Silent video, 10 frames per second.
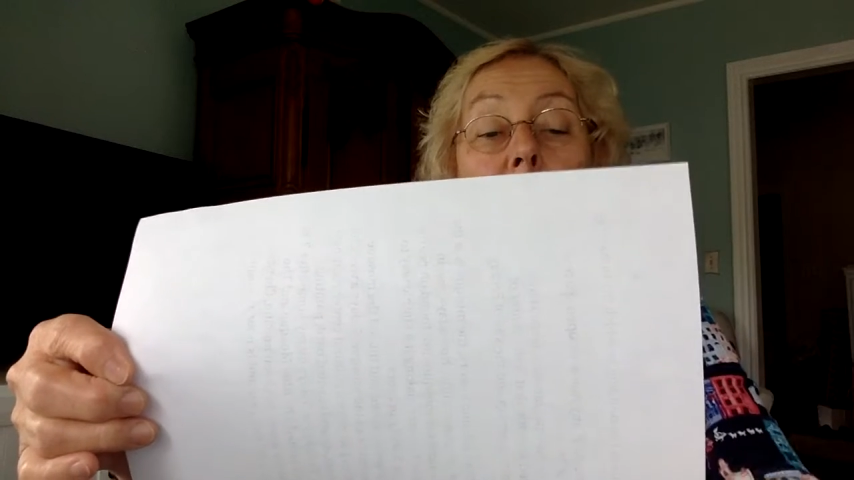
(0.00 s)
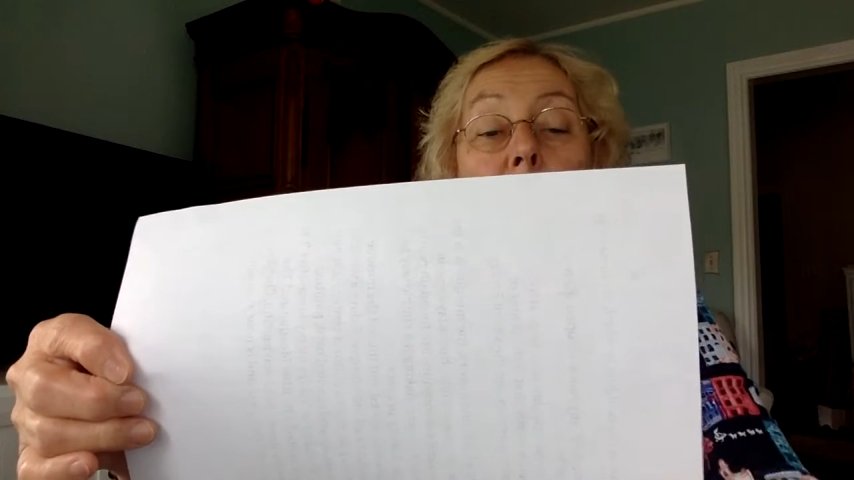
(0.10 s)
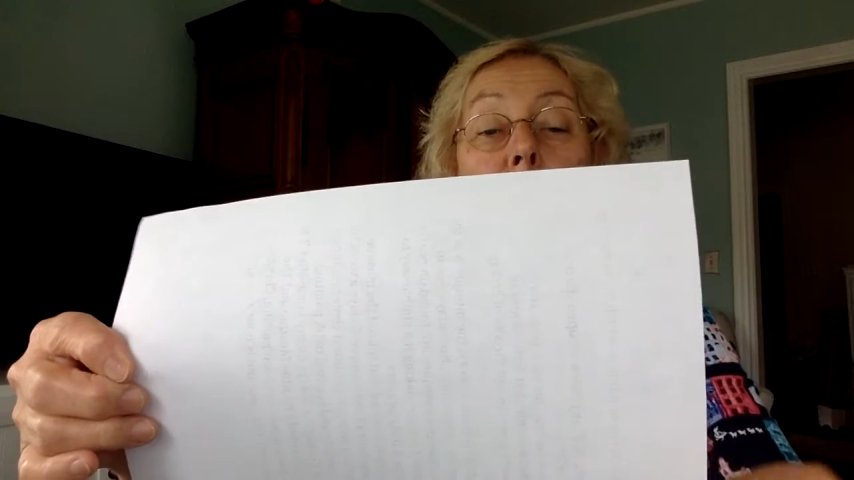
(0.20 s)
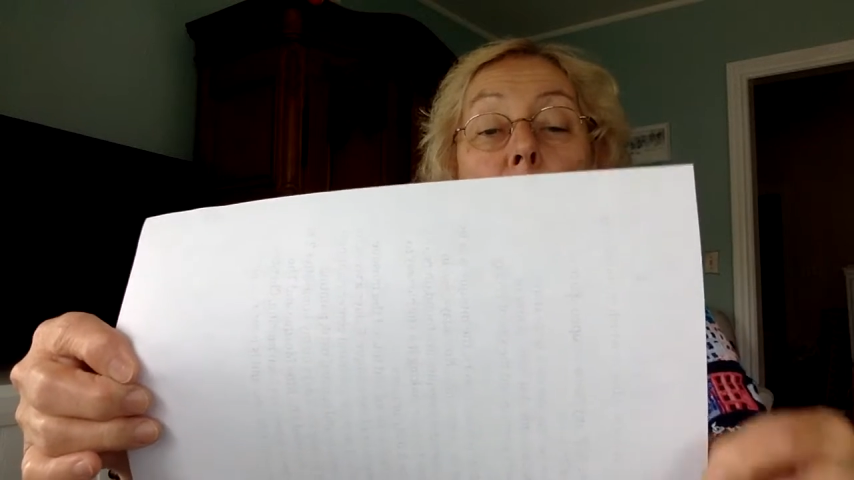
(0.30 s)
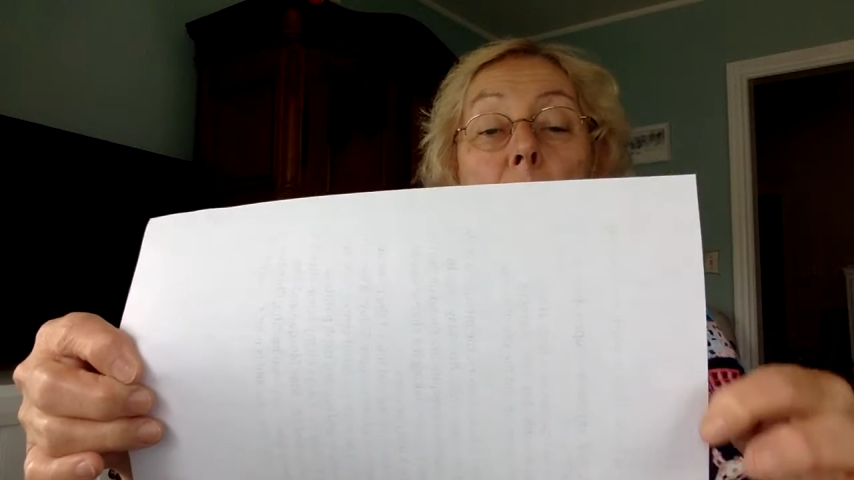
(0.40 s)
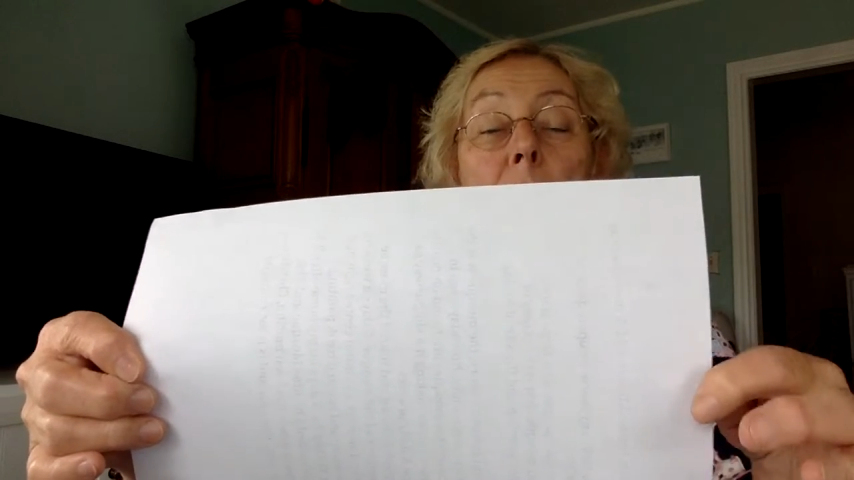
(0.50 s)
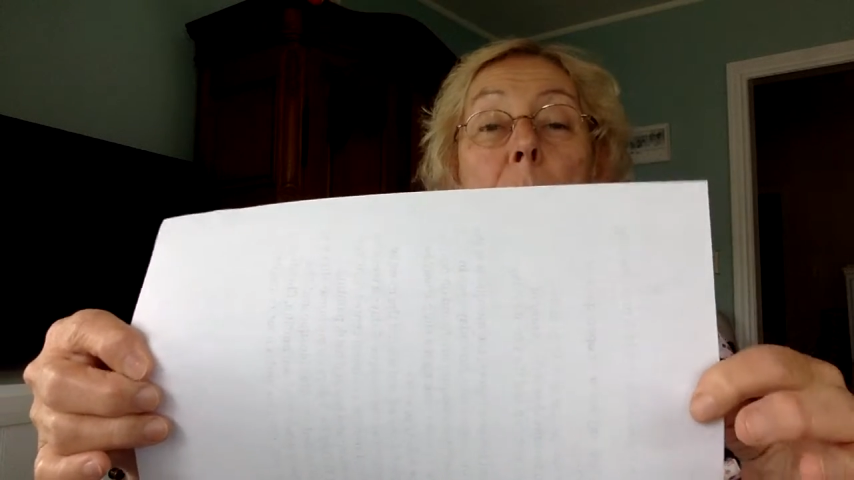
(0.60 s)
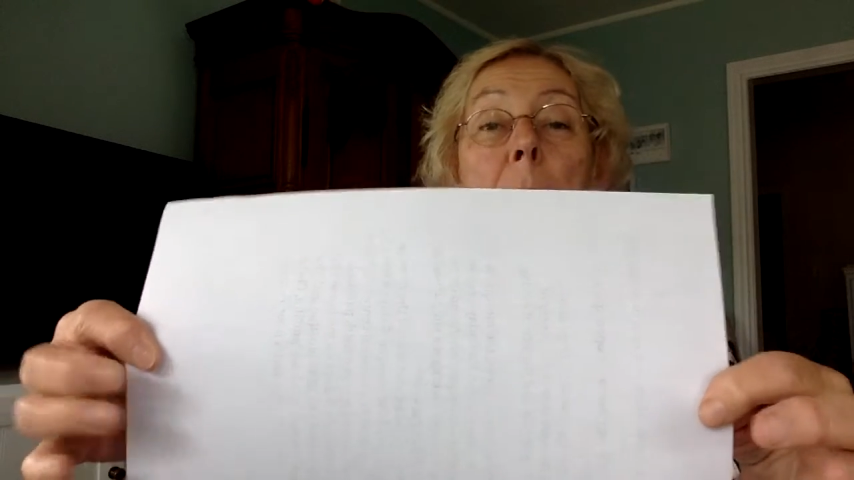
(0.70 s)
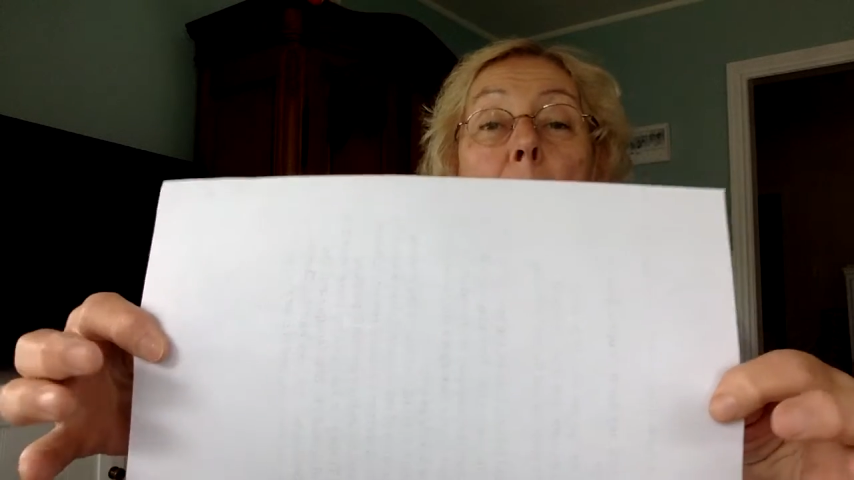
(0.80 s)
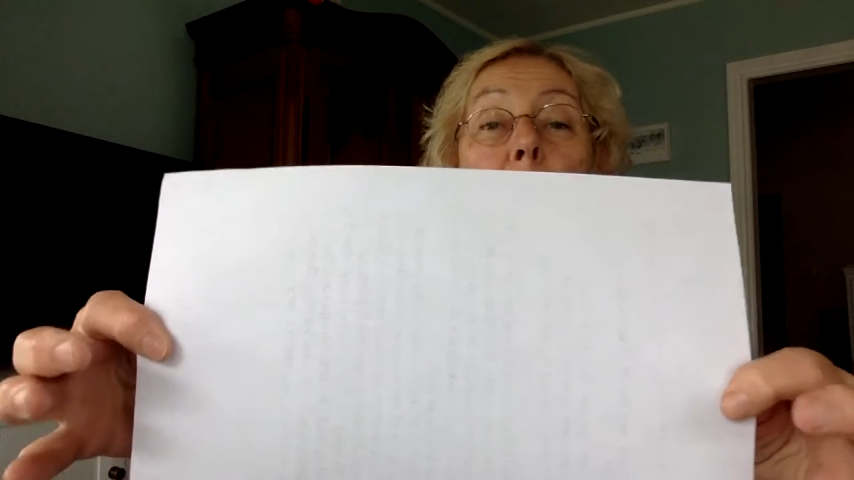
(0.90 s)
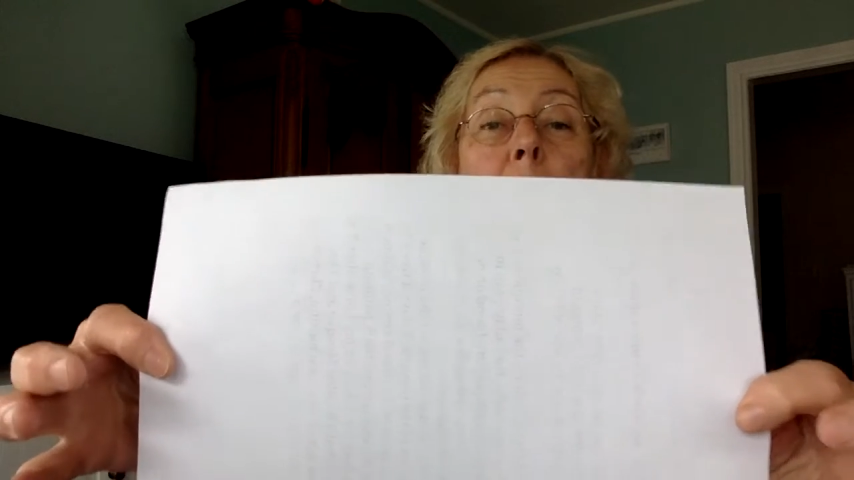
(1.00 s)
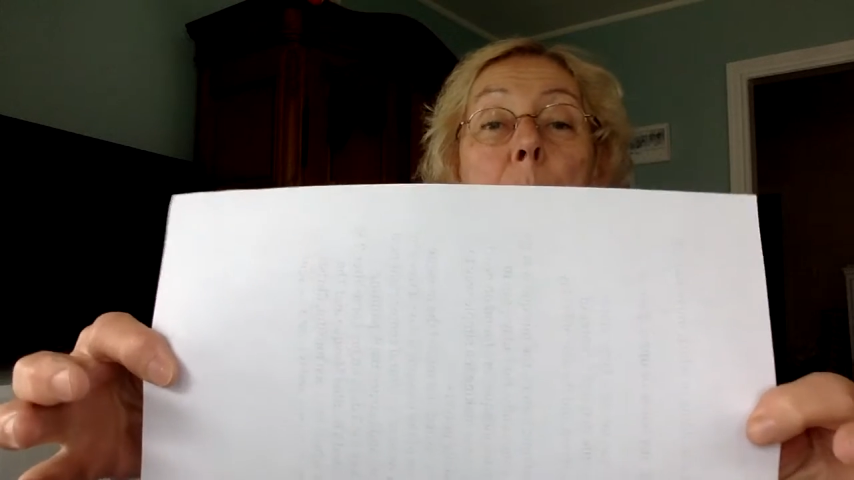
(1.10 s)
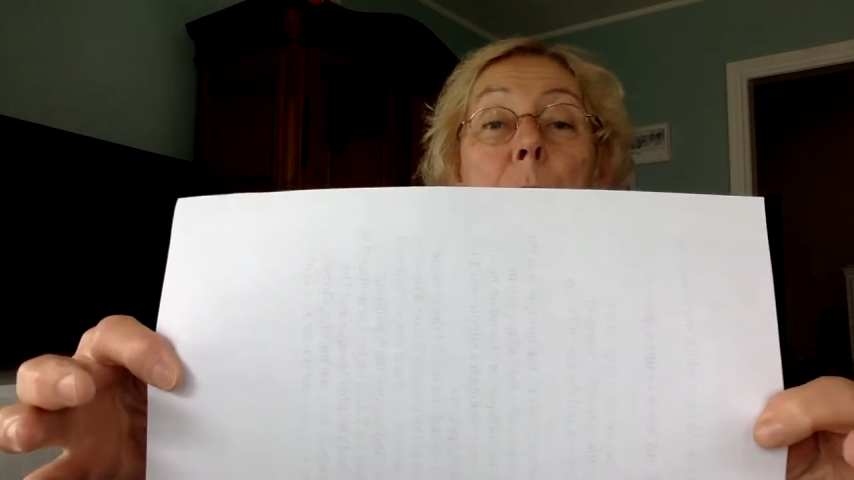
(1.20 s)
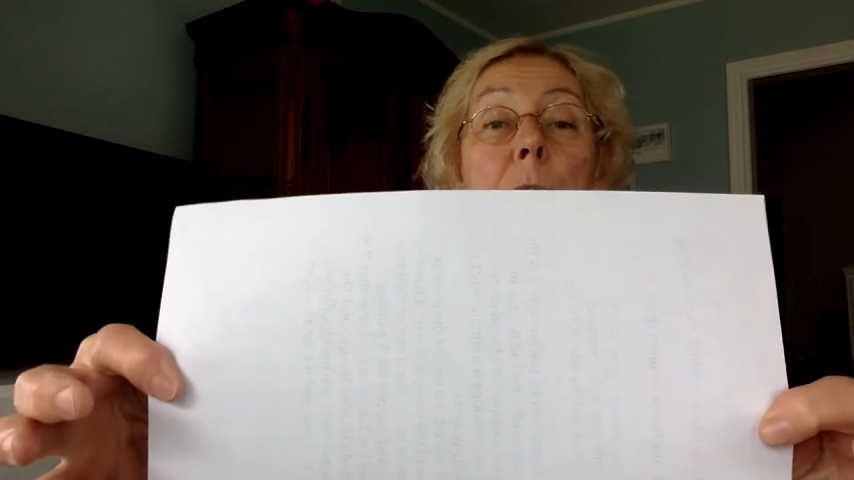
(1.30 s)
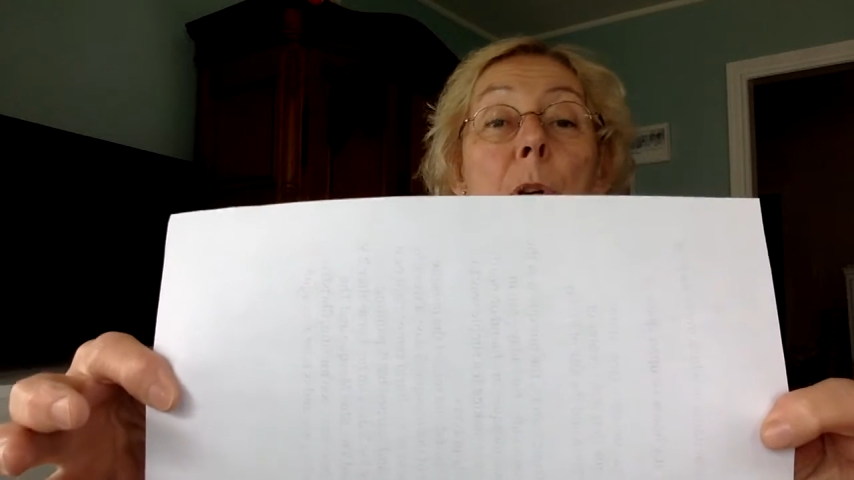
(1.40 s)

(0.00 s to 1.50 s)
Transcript: and you notice my paper is